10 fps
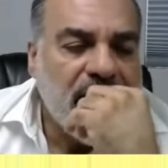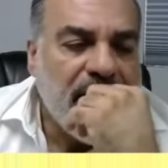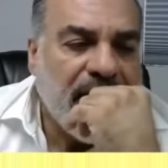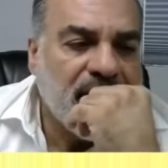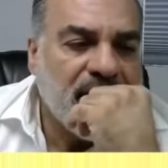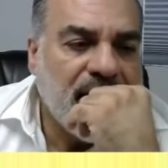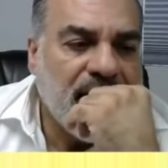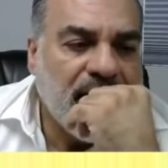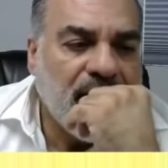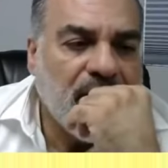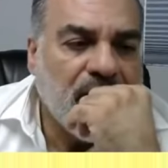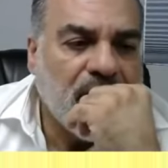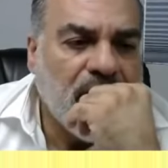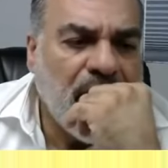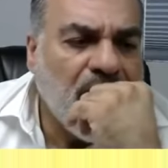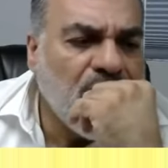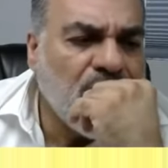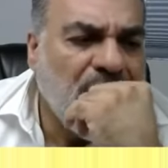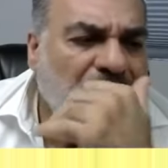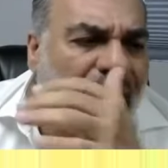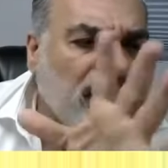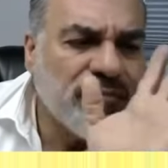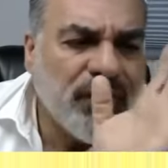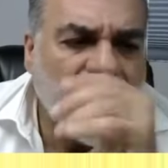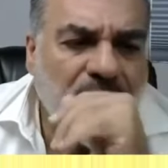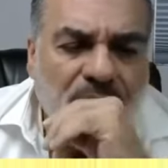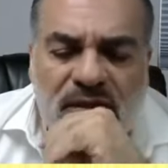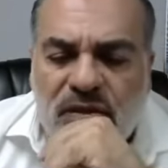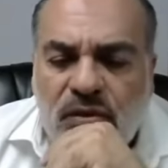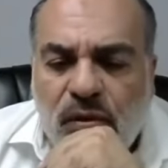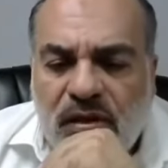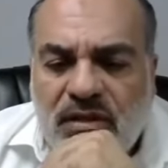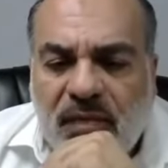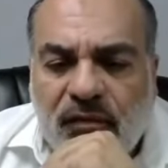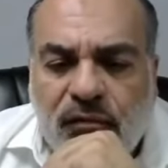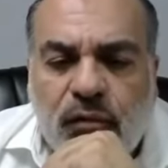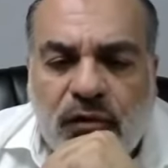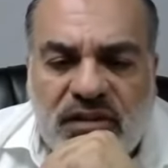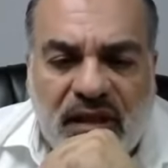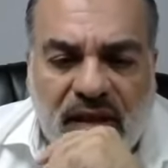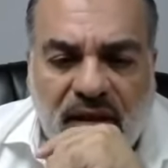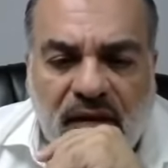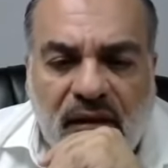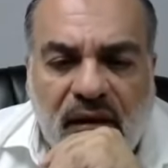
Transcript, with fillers: And they go, oh, you know, his score is about 14,